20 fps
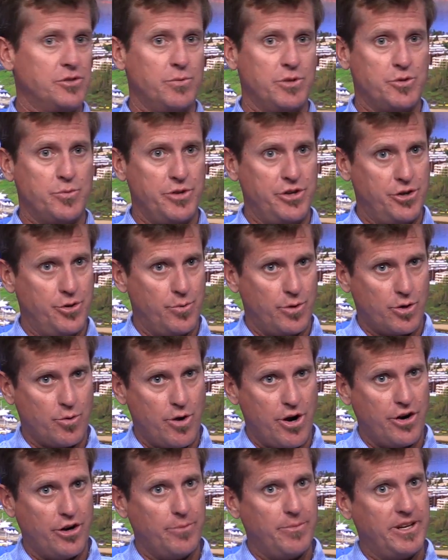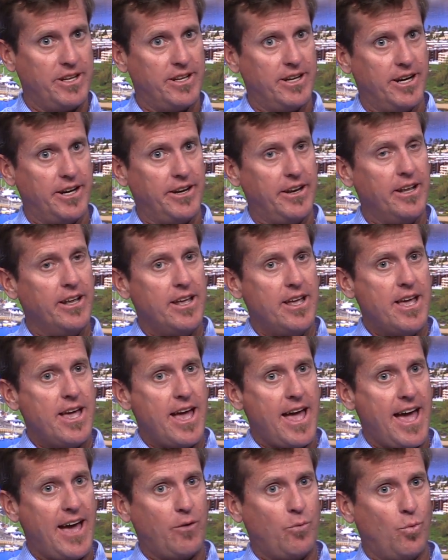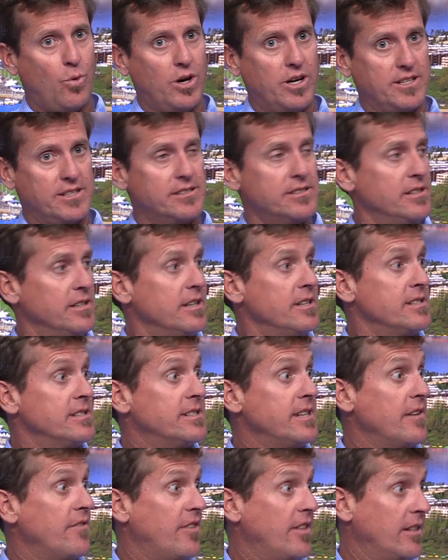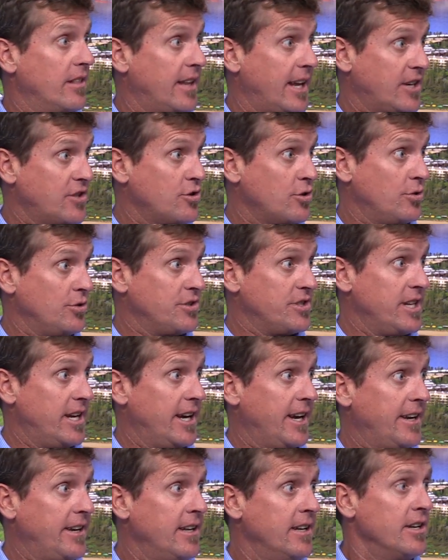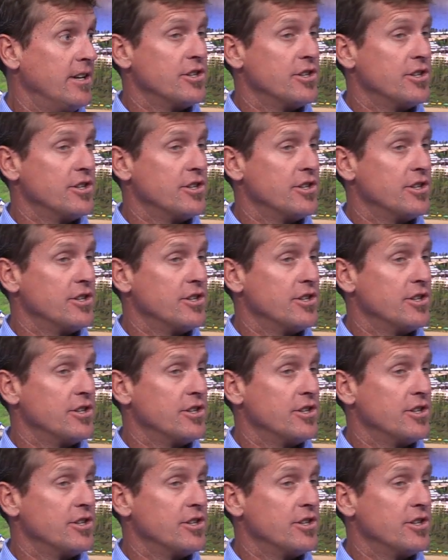which we do require to be done at once, save the electrical side.